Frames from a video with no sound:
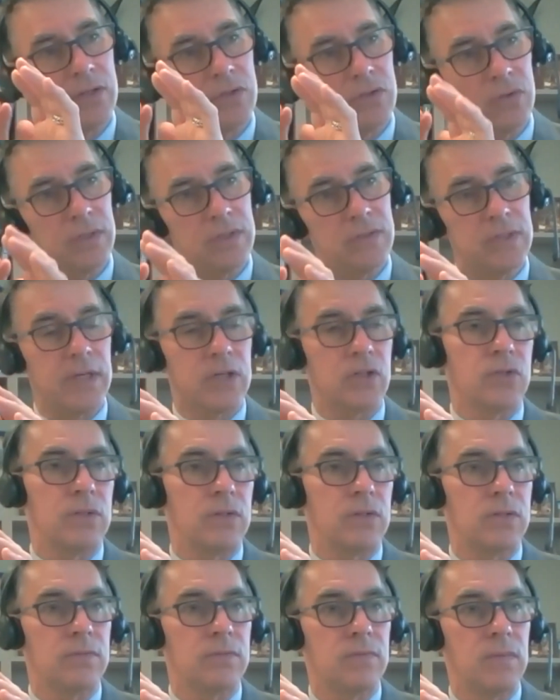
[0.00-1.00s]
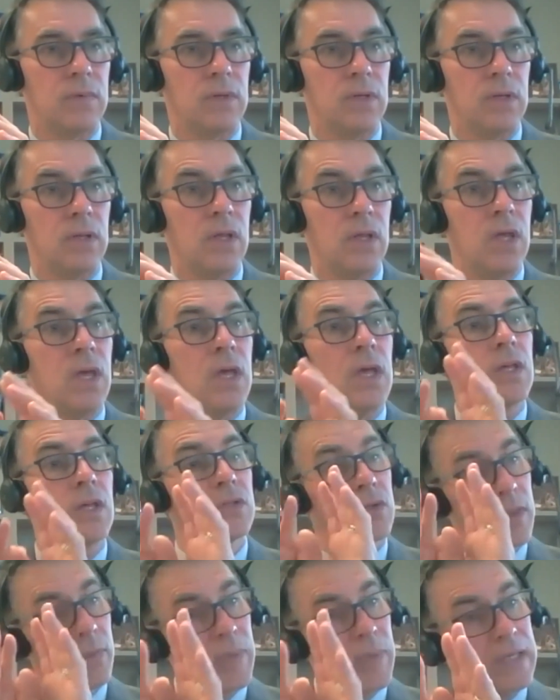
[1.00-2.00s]
jurisdictions.
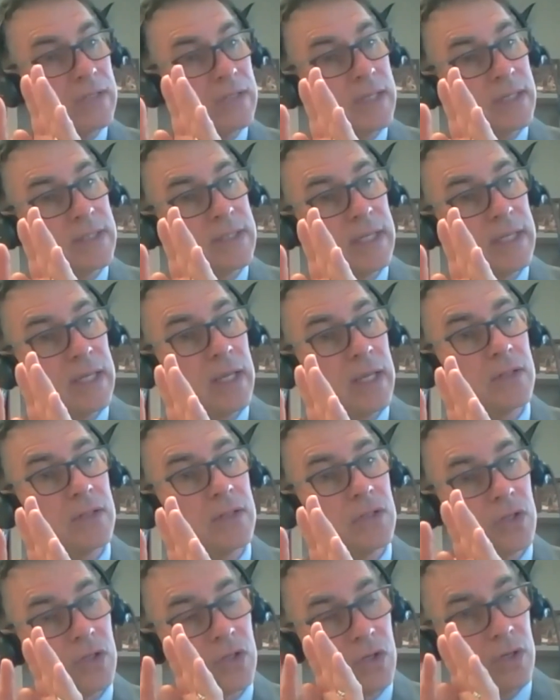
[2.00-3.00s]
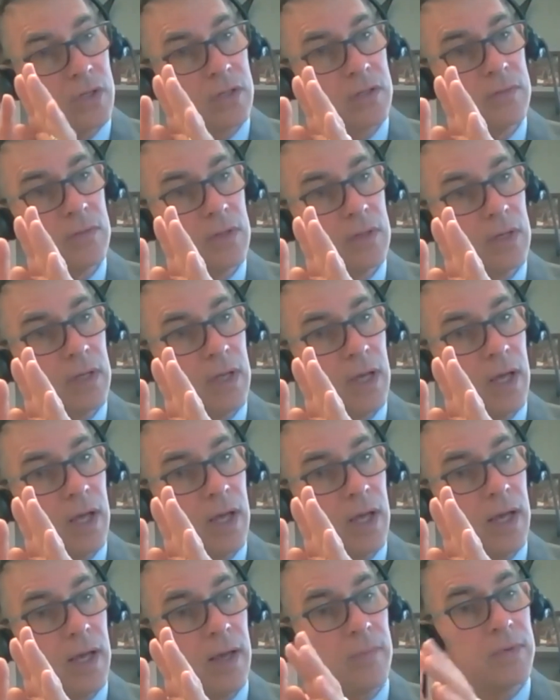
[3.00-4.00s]
So the PCT is a good
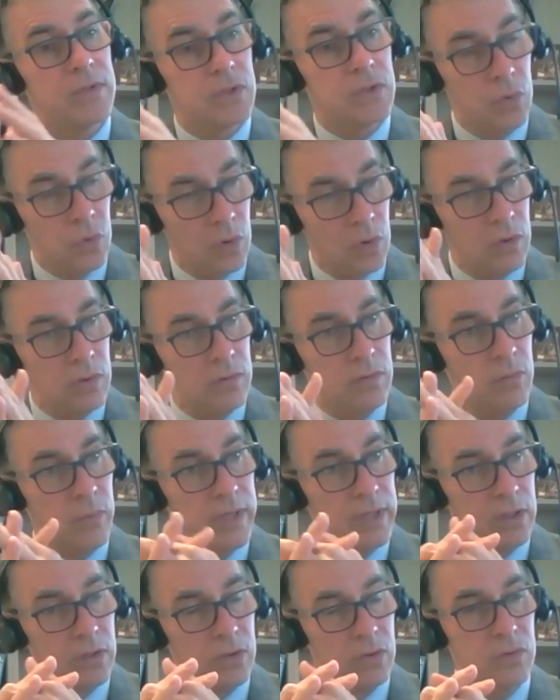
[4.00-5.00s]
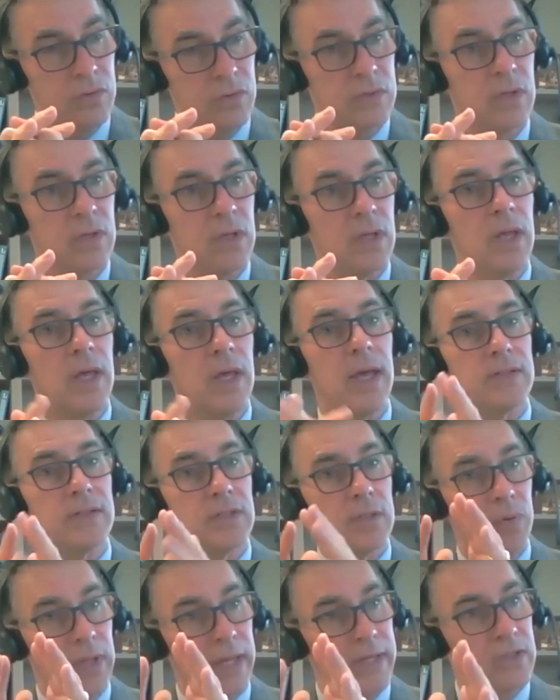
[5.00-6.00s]
tool we use as
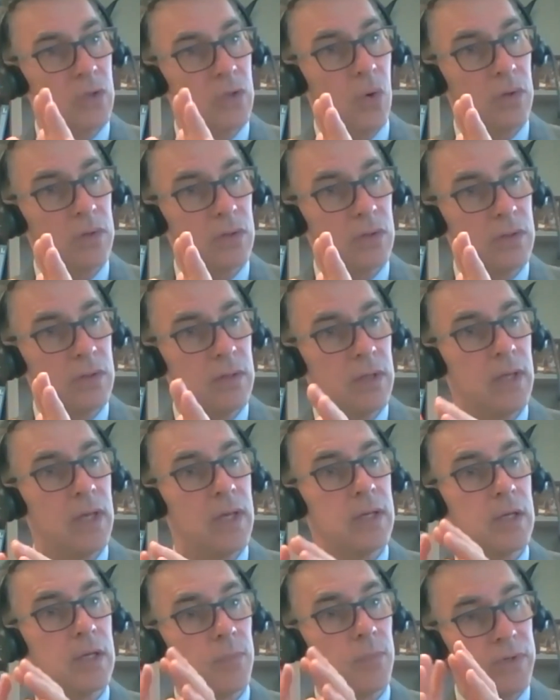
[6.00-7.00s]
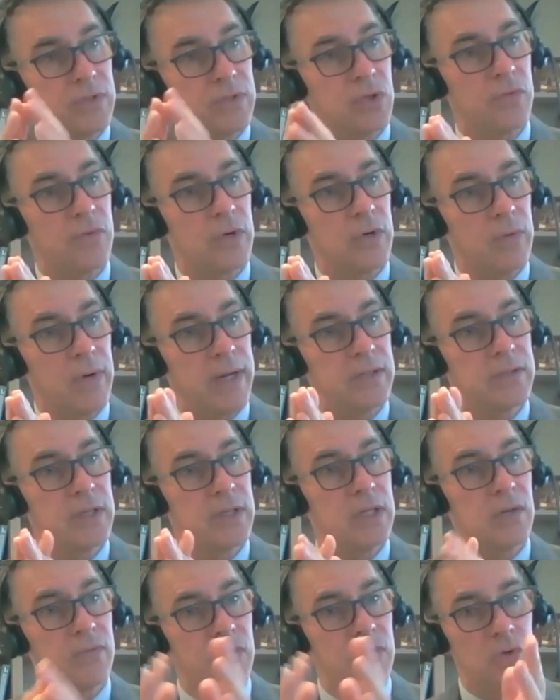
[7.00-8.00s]
a placeholder to preserve your rights
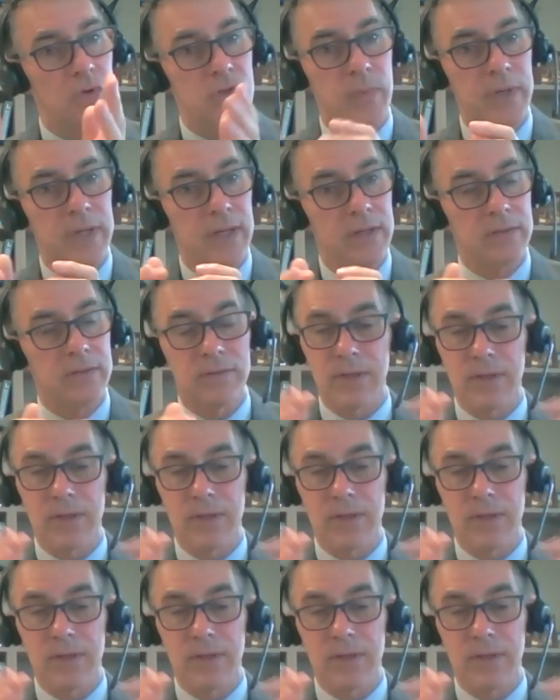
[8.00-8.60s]
in the future, because